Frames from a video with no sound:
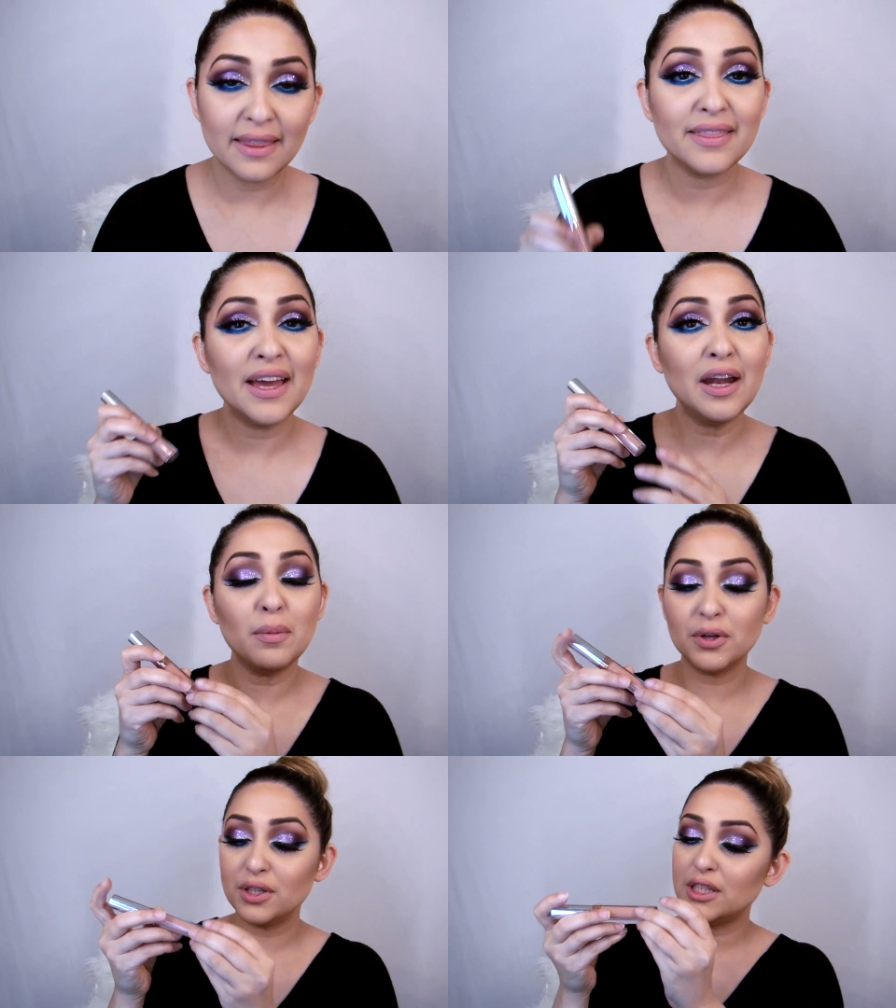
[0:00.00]
And then
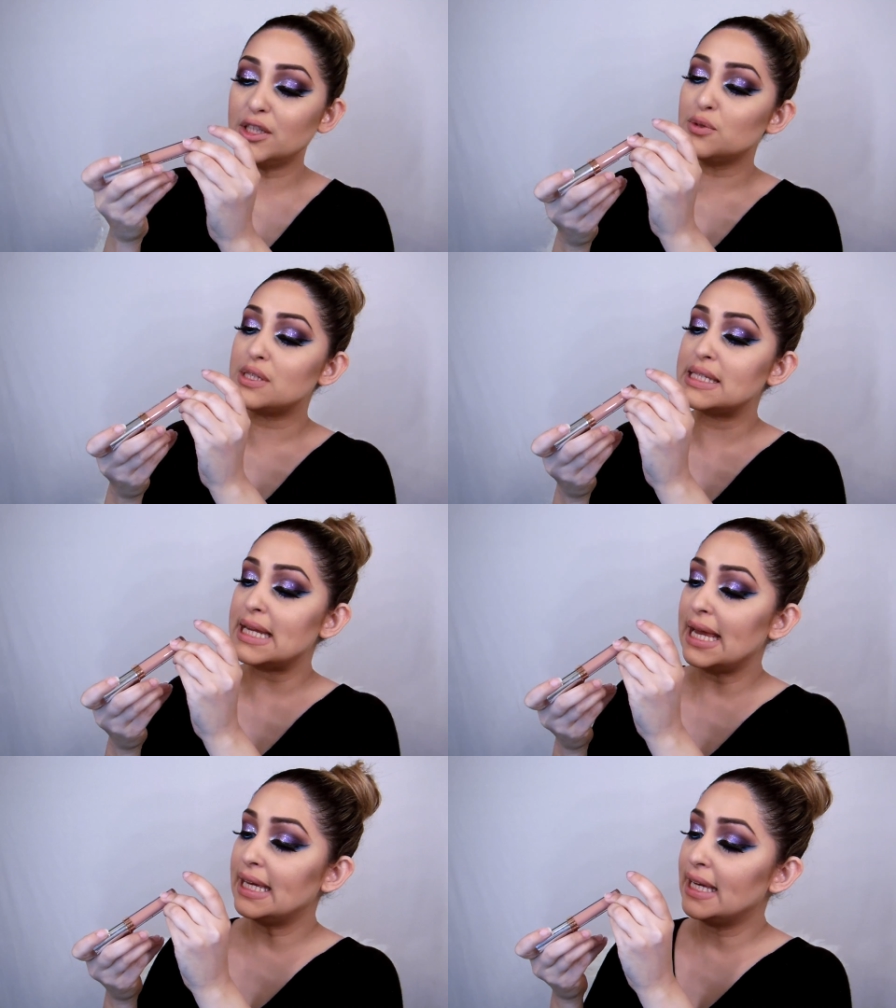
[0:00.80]
I'm going to use
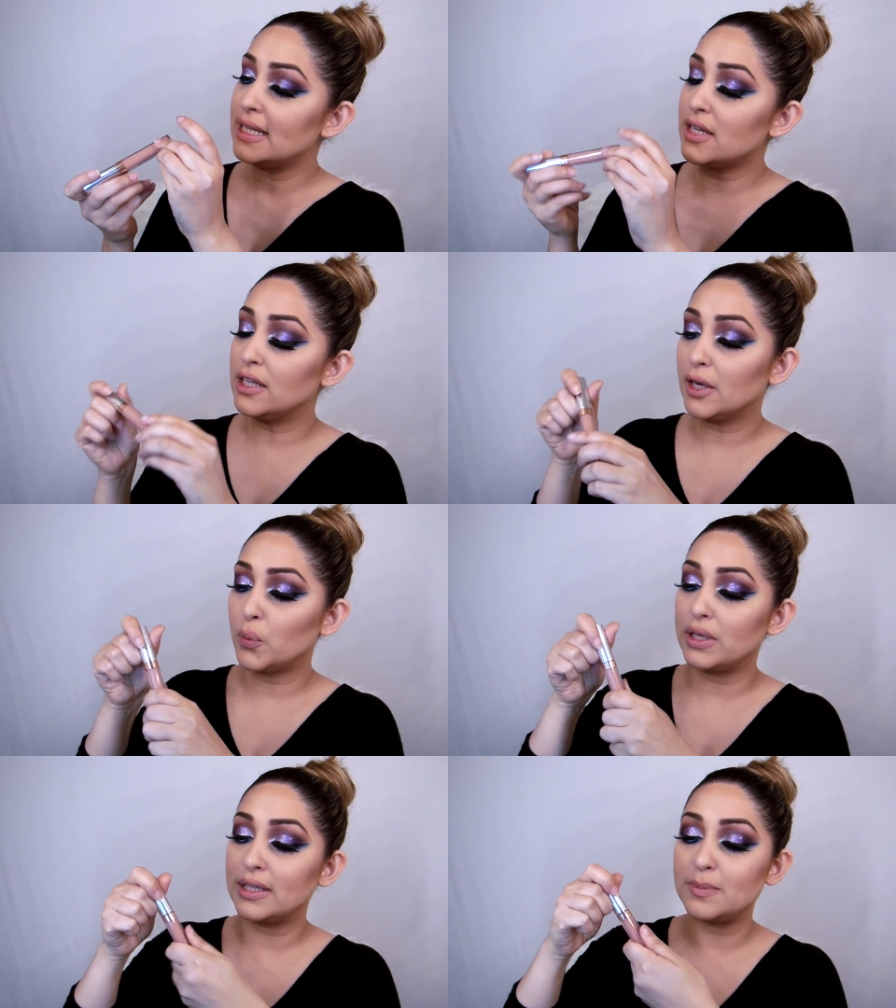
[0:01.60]
Naked
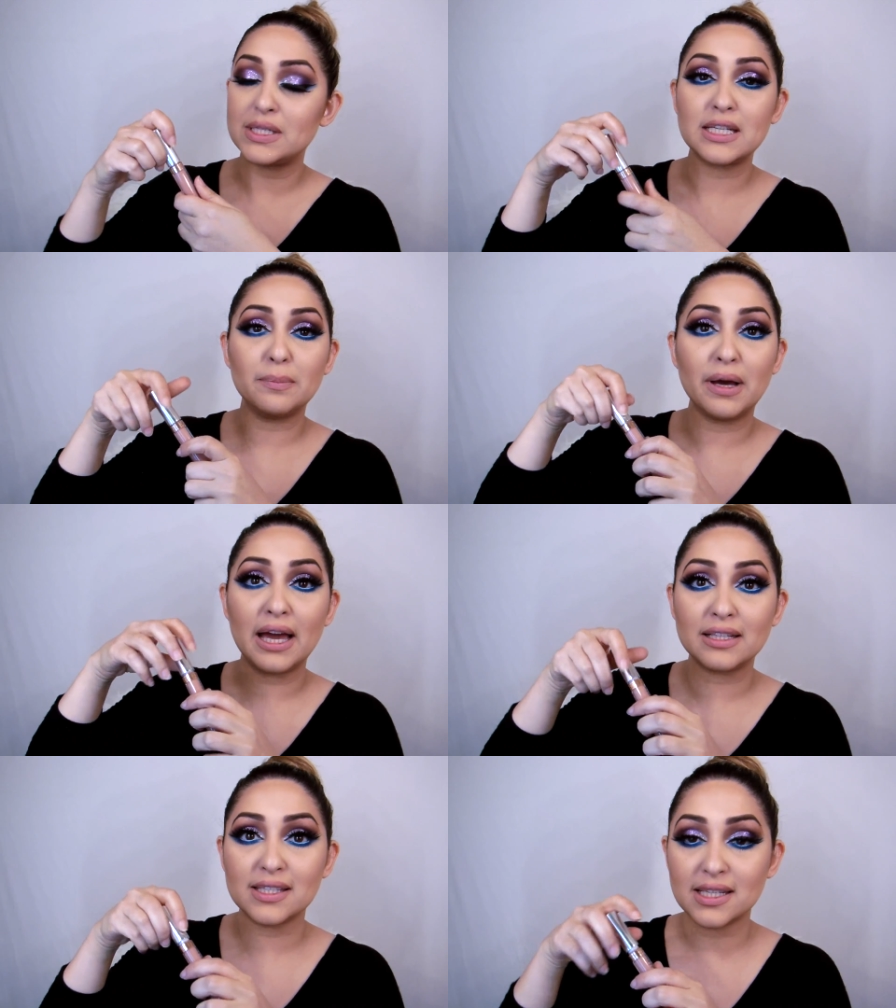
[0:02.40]
Liquid Lipstick by
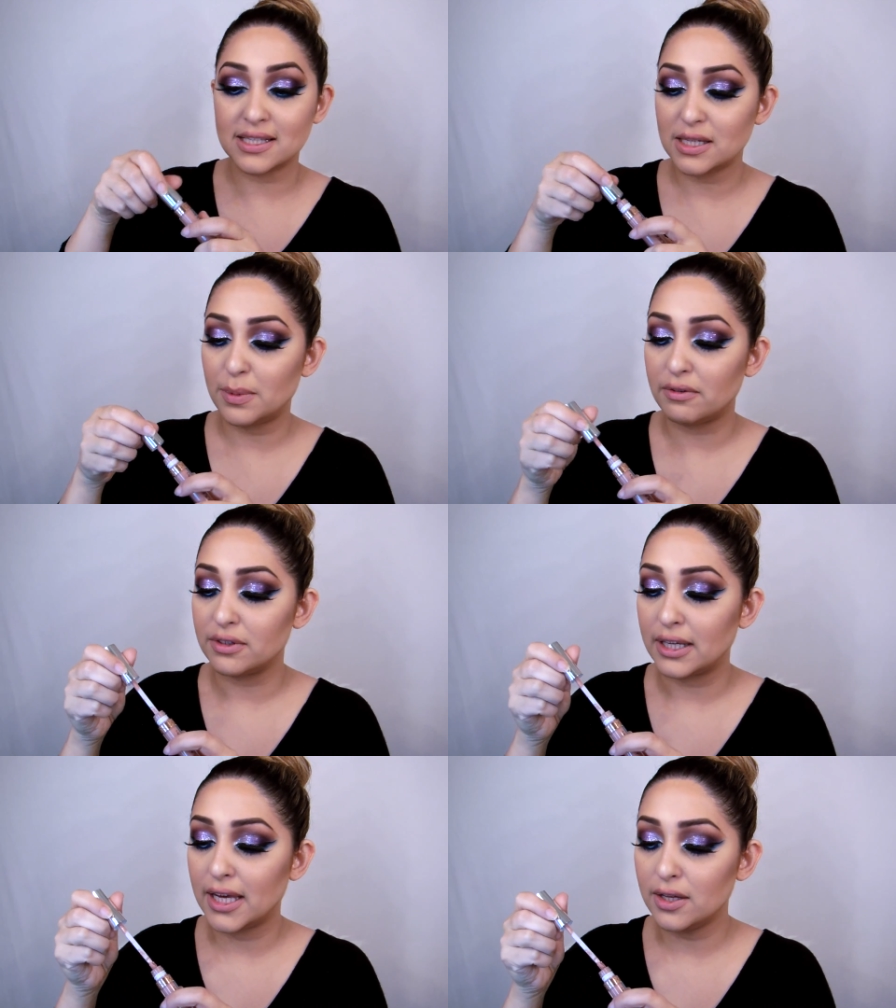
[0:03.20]
Anastasia
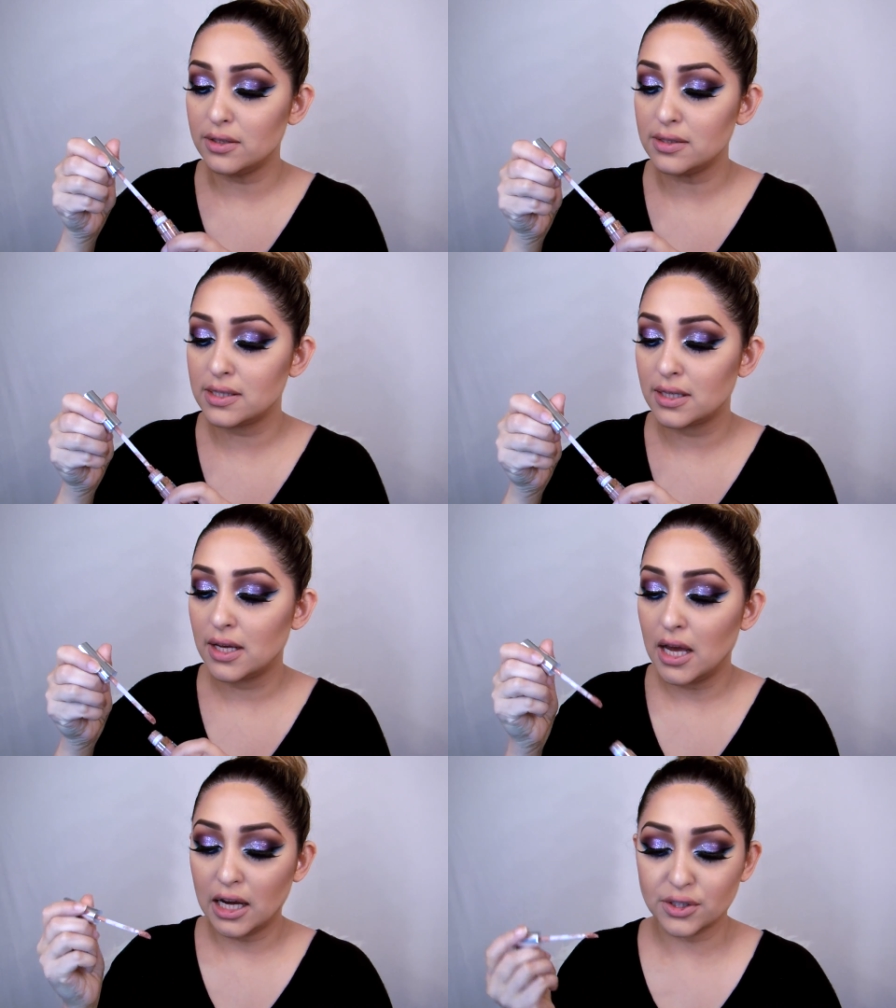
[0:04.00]
Beverly Hills.
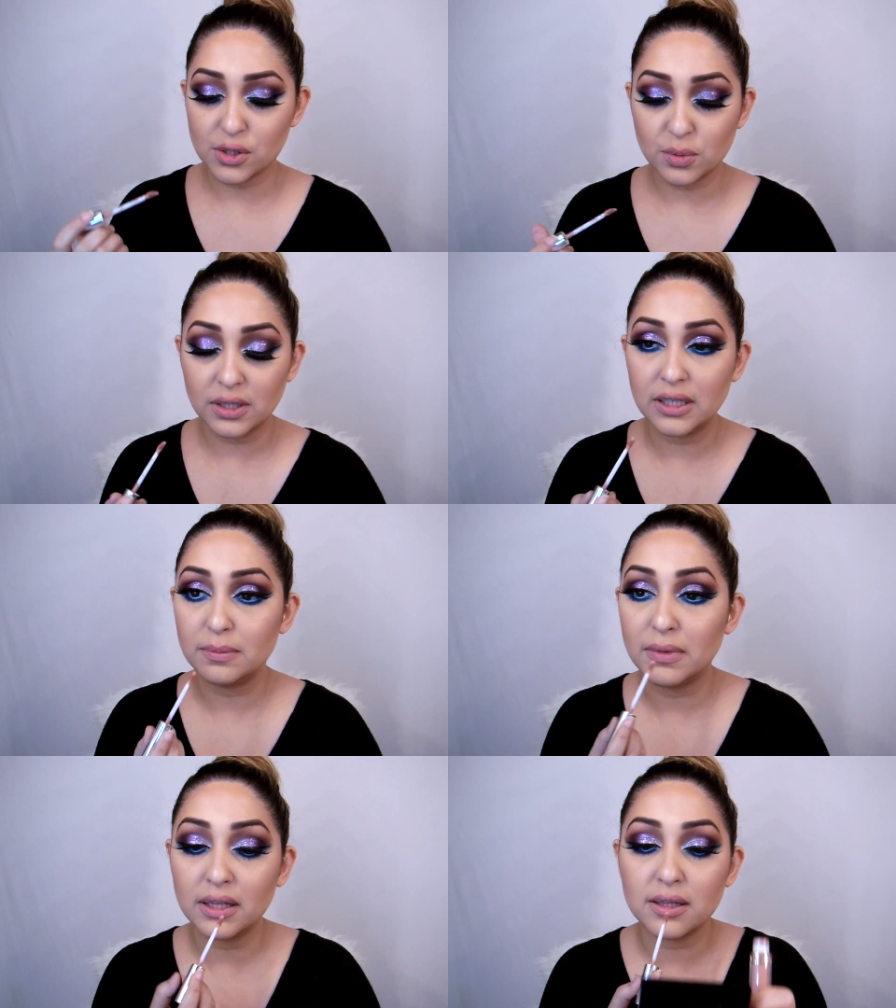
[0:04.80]
I just want to
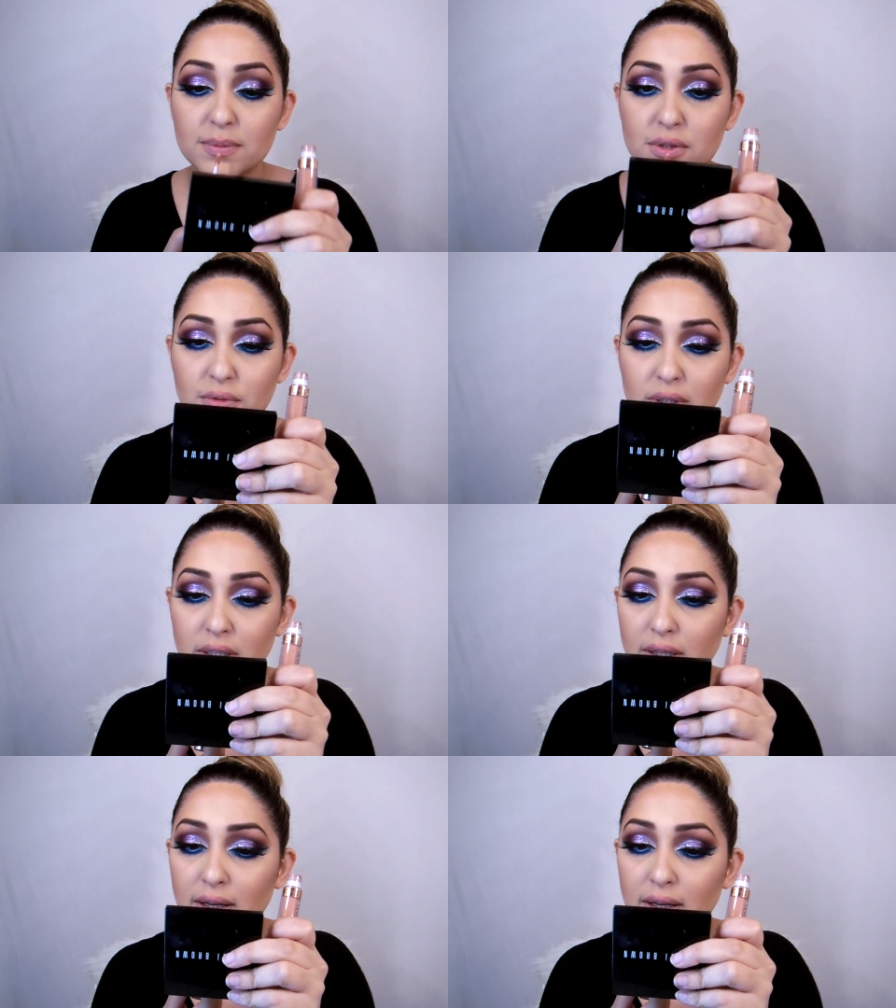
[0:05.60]
keep my lips really